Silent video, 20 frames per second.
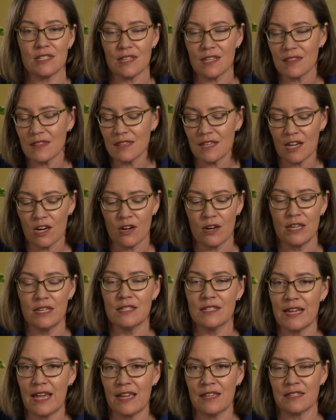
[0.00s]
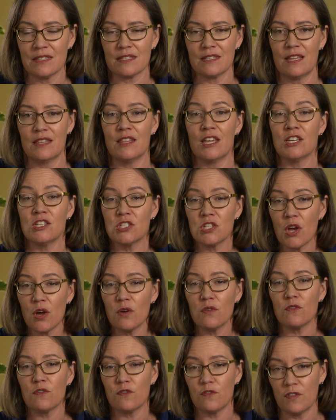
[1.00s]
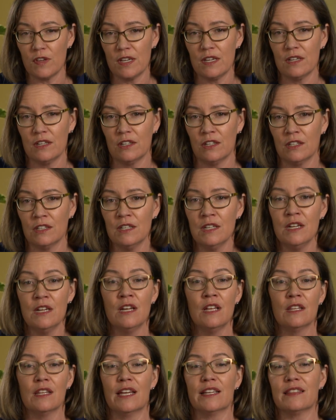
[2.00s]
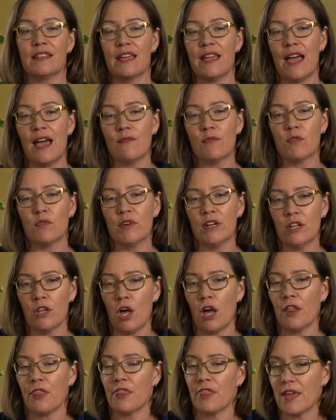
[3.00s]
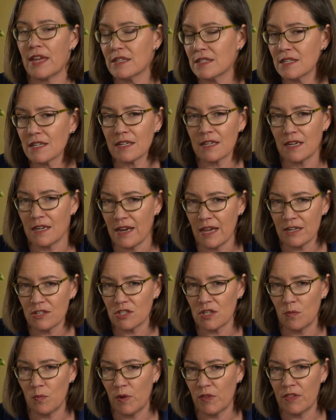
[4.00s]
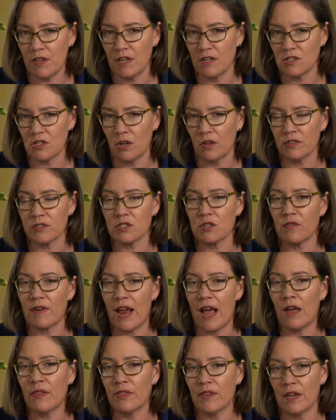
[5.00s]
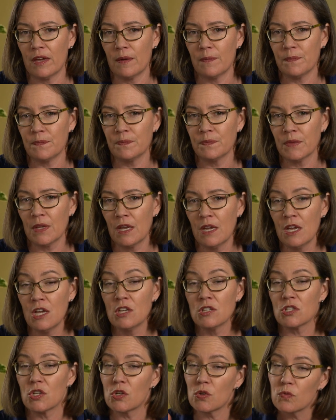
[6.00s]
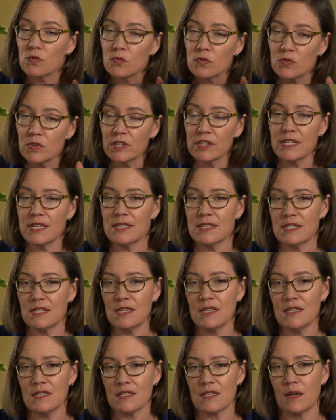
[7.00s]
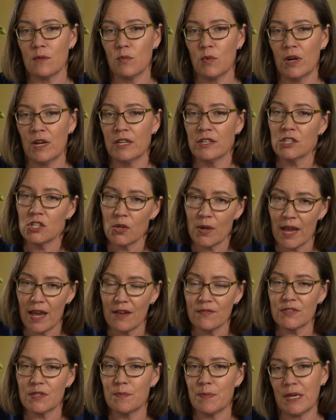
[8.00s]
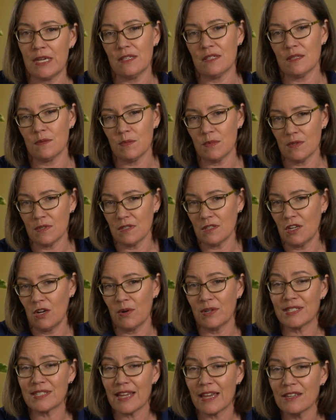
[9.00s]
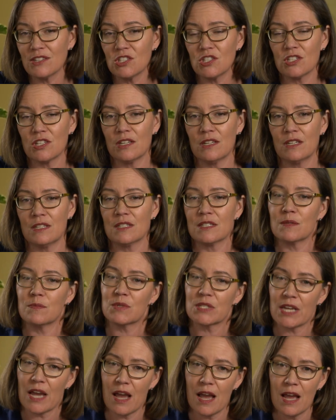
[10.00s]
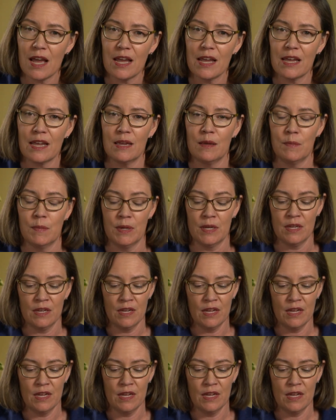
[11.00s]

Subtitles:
sit there in desks and they don't feel like they have a real authentic connection with the adults around them. So to really see someone, you have to pay some, attention and some time,